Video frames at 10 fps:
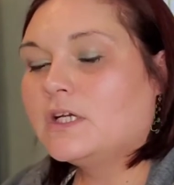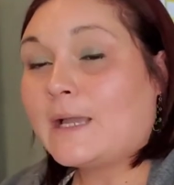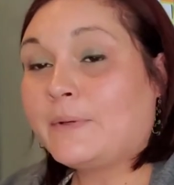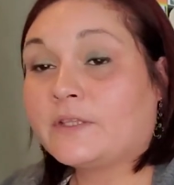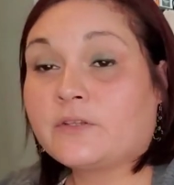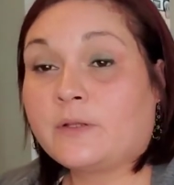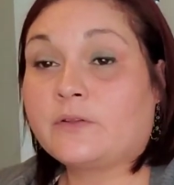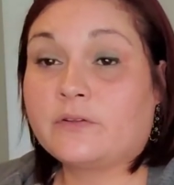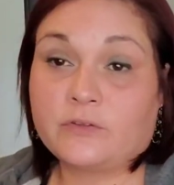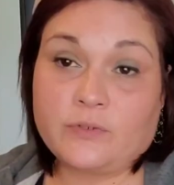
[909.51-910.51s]
I picked up
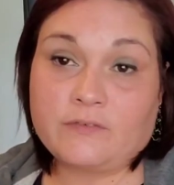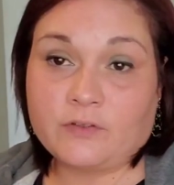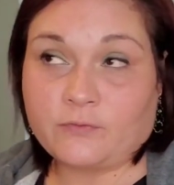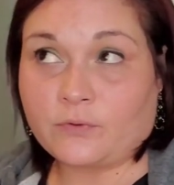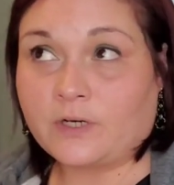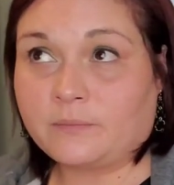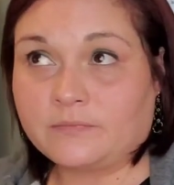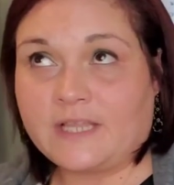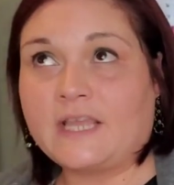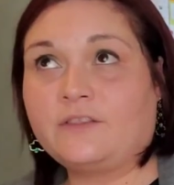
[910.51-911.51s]
three of the four up.
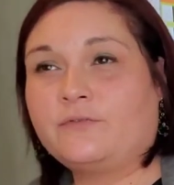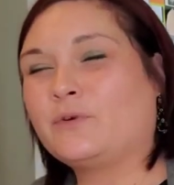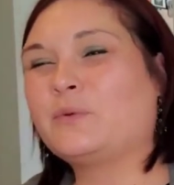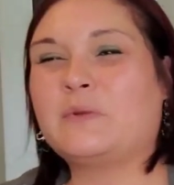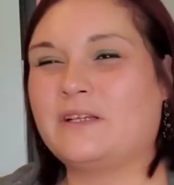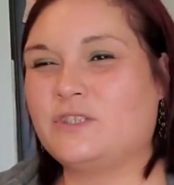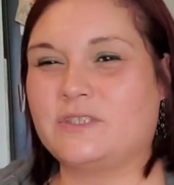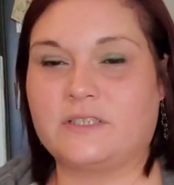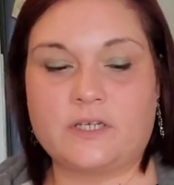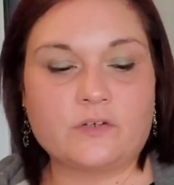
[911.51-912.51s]
They had the fourth one, but I just
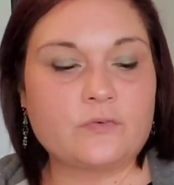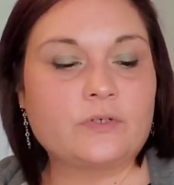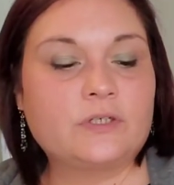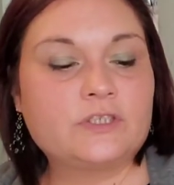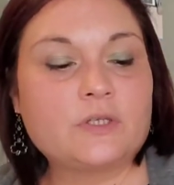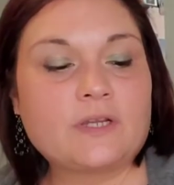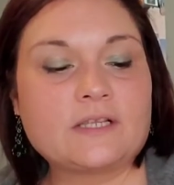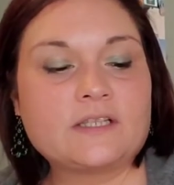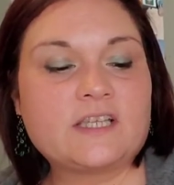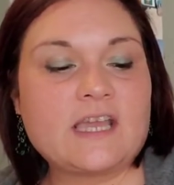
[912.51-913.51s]
didn't care for it. So I
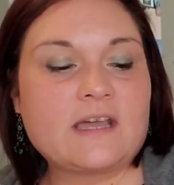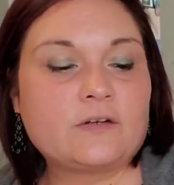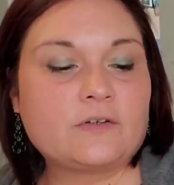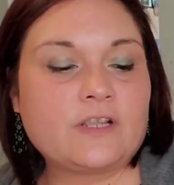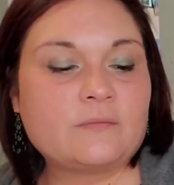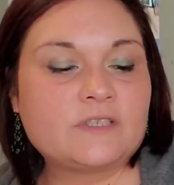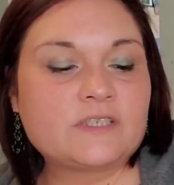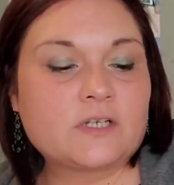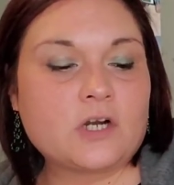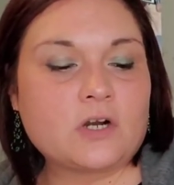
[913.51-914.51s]
got the cat, and her name is
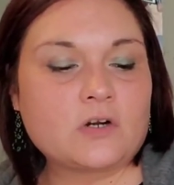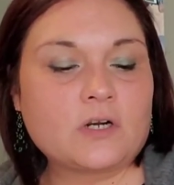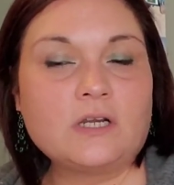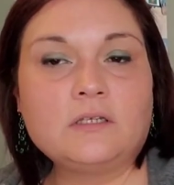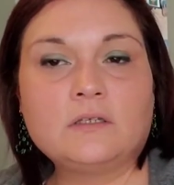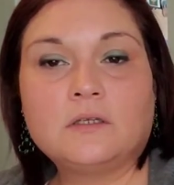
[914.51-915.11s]
Cara.